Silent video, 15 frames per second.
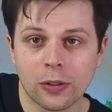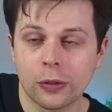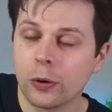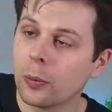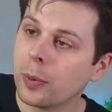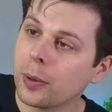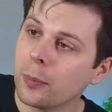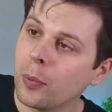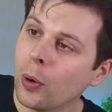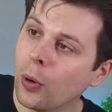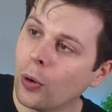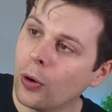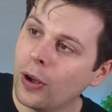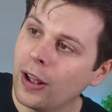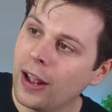little bit
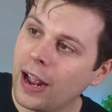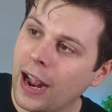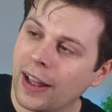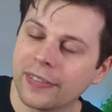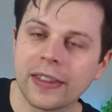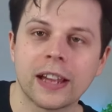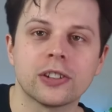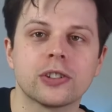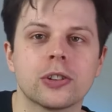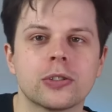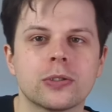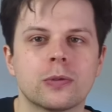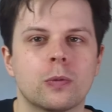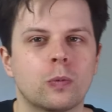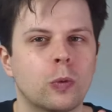more, and that
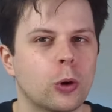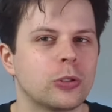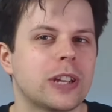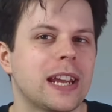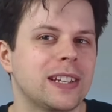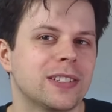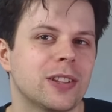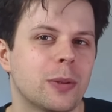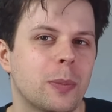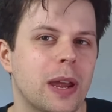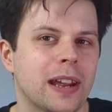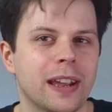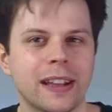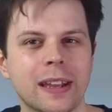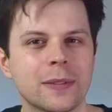just rotates the
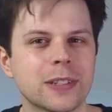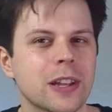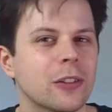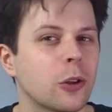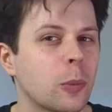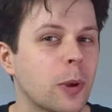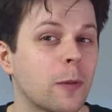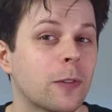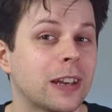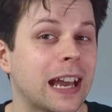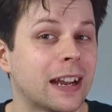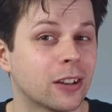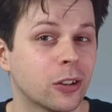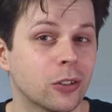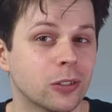pick and gives it a little bit of an
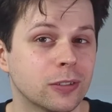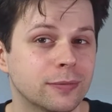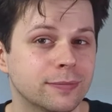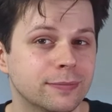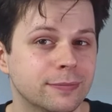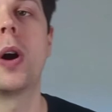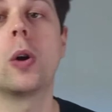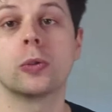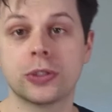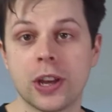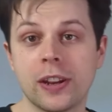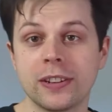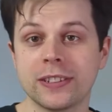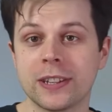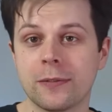angle.
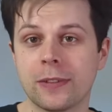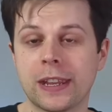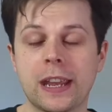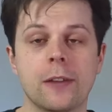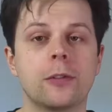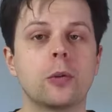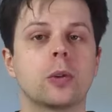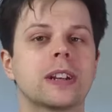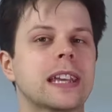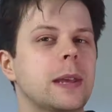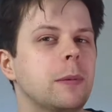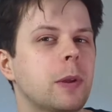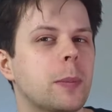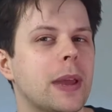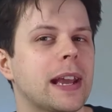Alternatively, if you want to keep
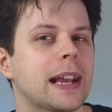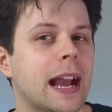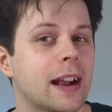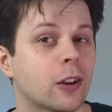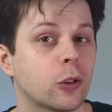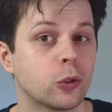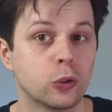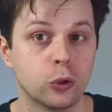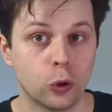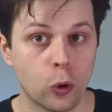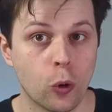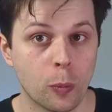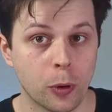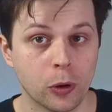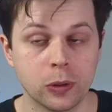your pick angle
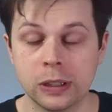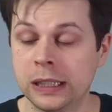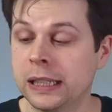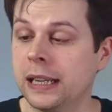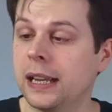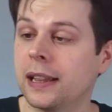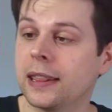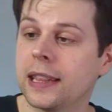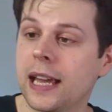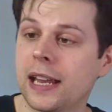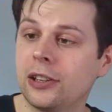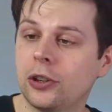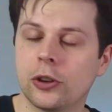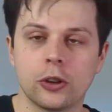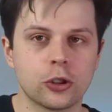normal, then
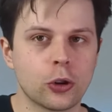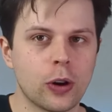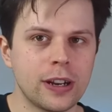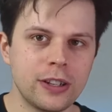you can try